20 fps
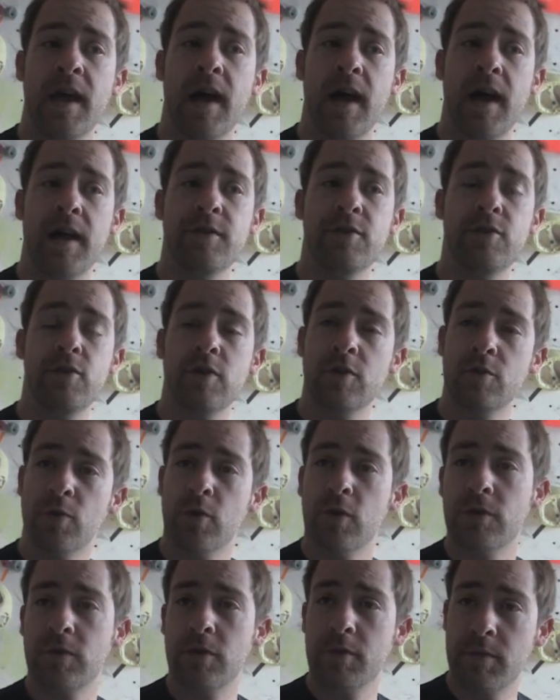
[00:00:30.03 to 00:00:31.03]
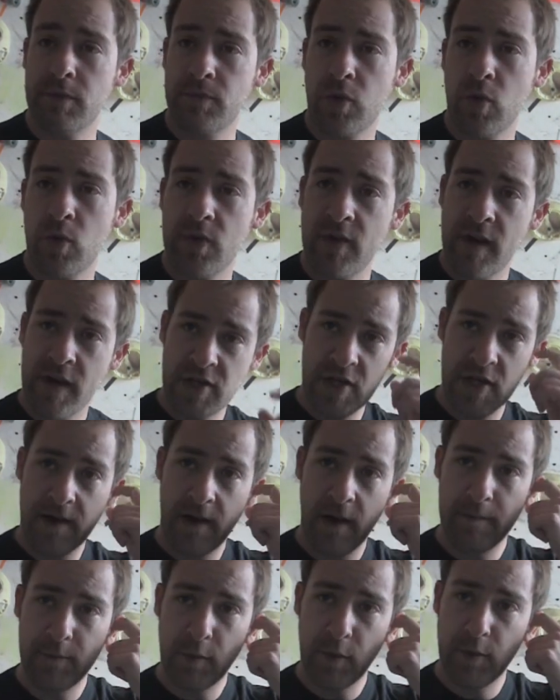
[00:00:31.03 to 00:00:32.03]
and doing the walkthrough before we've actually
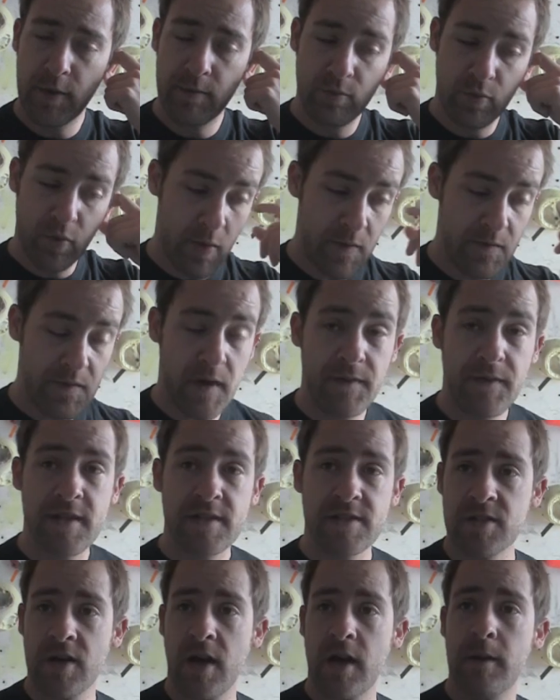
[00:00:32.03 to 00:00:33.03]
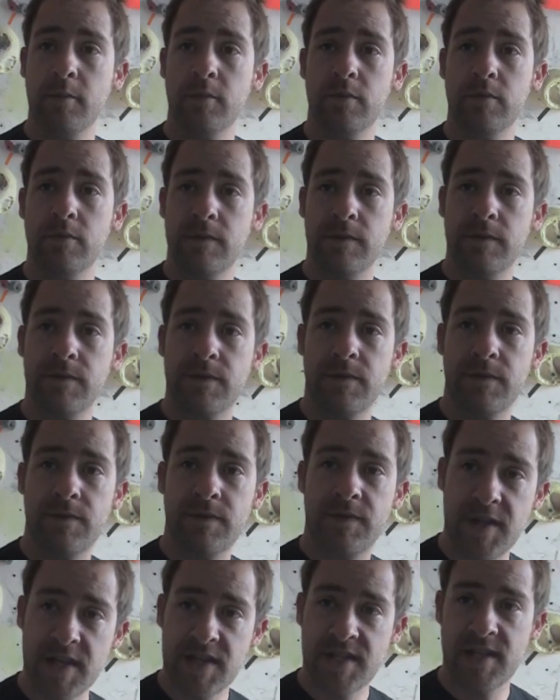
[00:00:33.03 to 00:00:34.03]
climbed on them, what we've done this time with
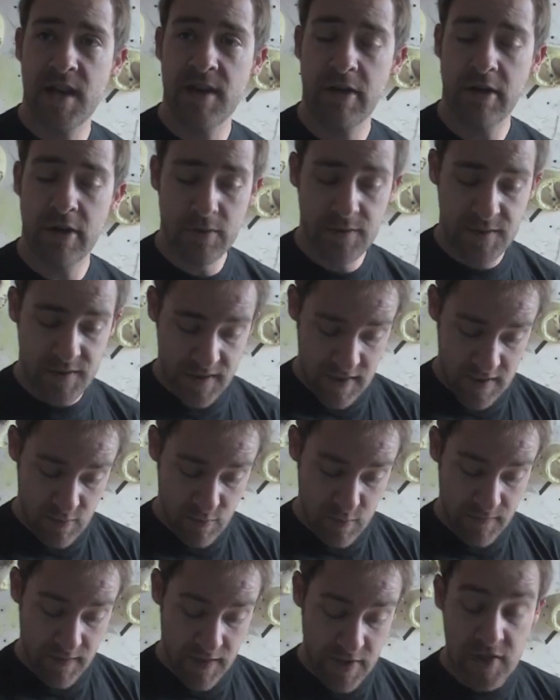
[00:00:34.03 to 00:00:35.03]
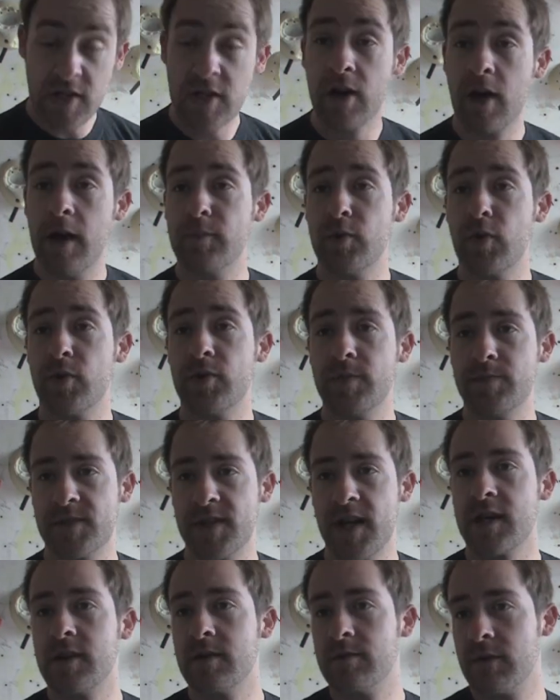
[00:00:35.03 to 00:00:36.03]
this set of holds is we've actually climbed on them,
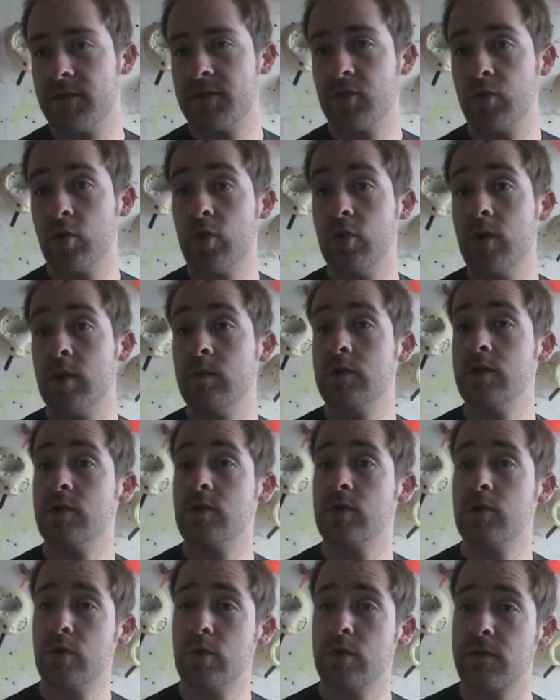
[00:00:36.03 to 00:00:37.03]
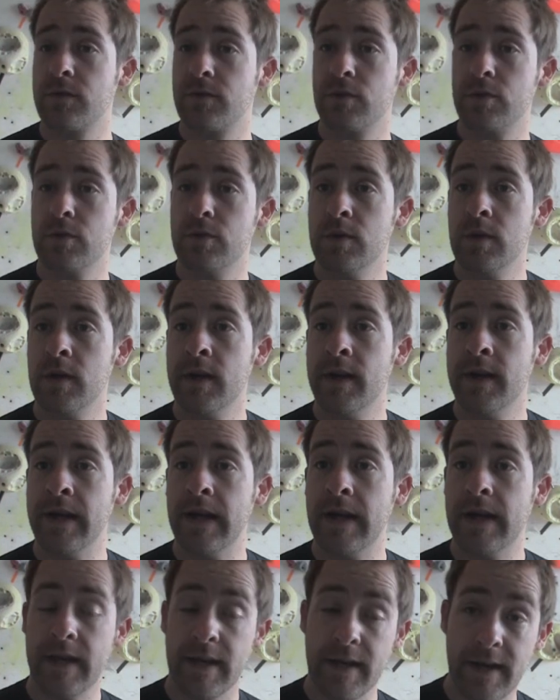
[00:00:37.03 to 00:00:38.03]
taken them off the wall, and we'll do the walkthrough
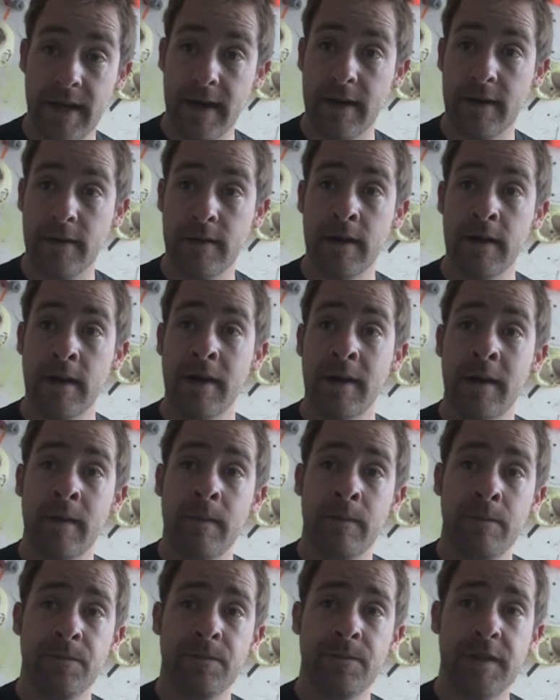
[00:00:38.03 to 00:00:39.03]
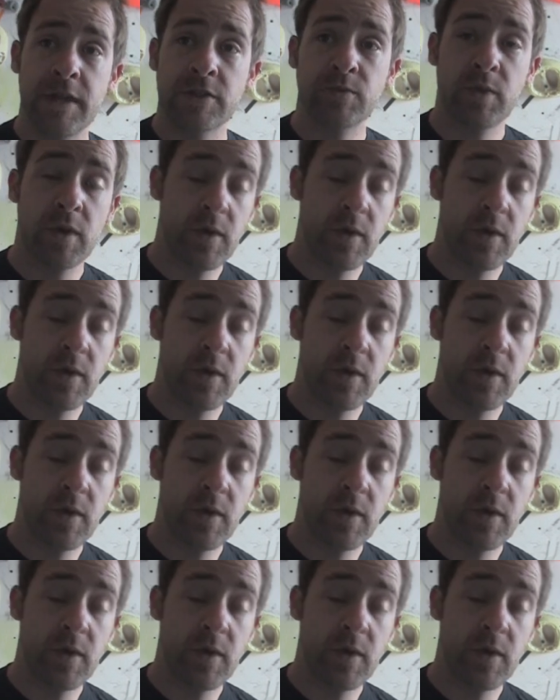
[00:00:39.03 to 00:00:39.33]
now. This